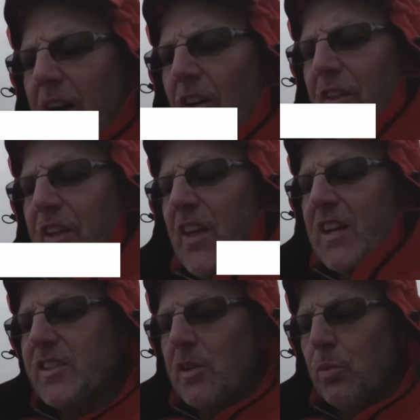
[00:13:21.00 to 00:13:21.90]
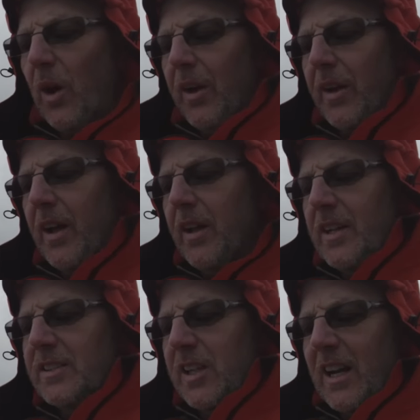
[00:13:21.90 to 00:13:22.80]
And I think this is one
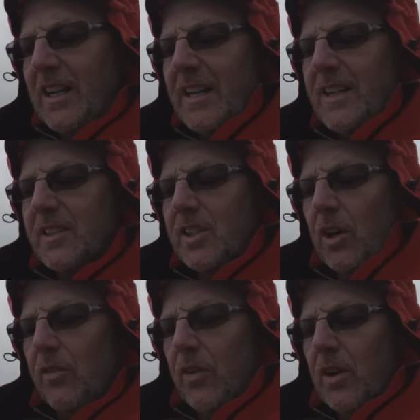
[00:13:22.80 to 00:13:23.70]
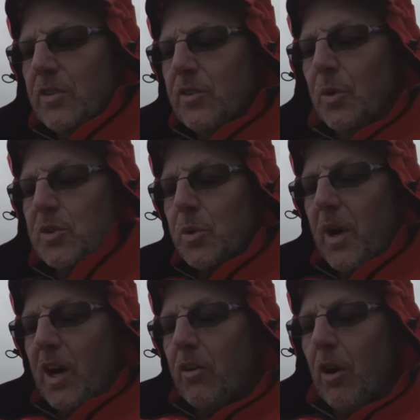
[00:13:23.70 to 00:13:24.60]
that is going to lend itself to a
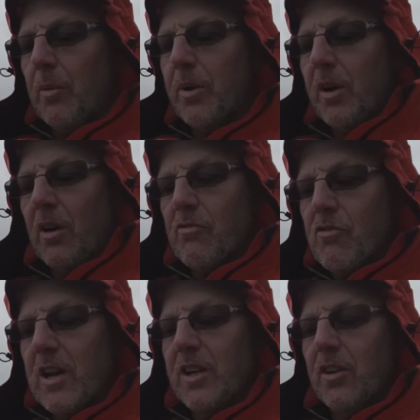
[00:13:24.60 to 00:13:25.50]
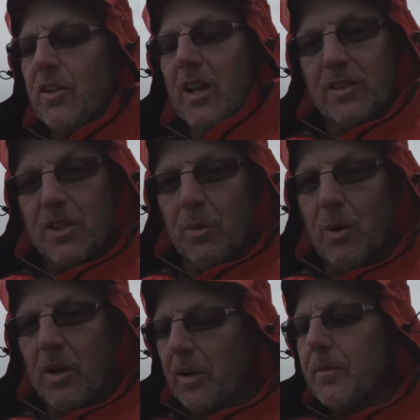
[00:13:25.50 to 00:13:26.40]
square crop. I really do think it's going to
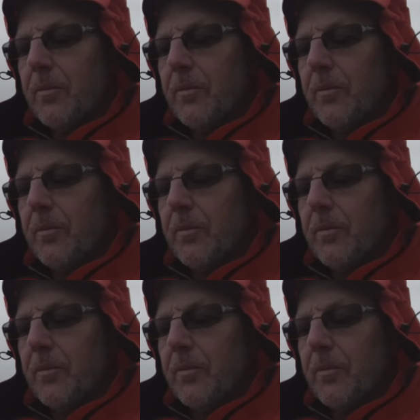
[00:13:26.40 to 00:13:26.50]
work.